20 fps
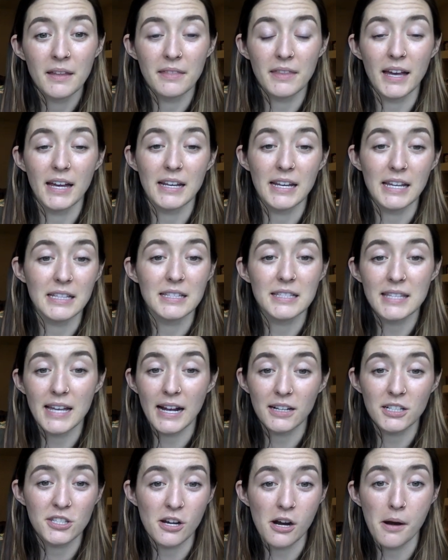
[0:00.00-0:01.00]
that
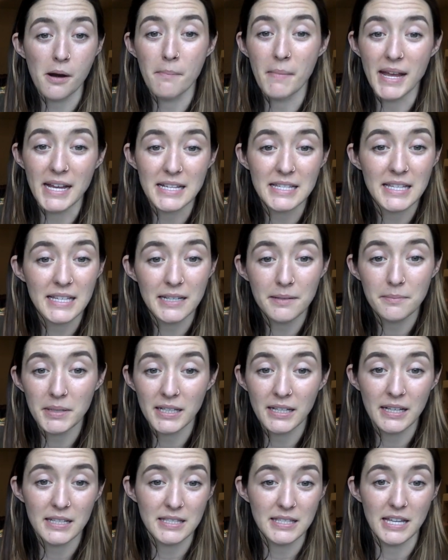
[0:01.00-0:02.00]
insects are amazing
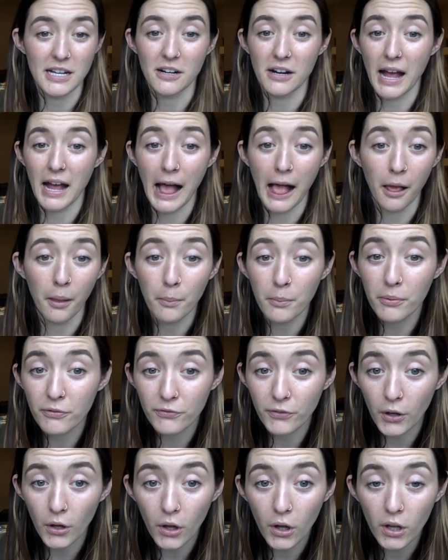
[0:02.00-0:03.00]
because they're
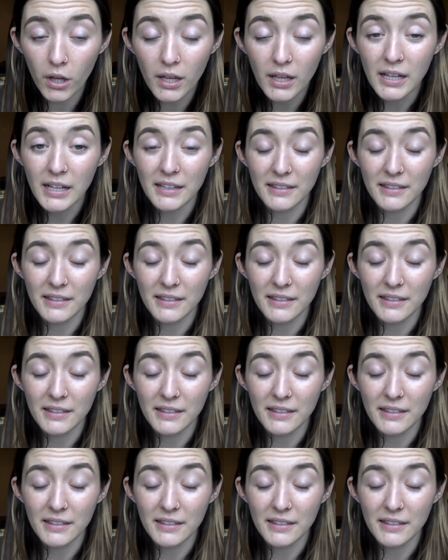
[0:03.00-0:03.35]
helpful.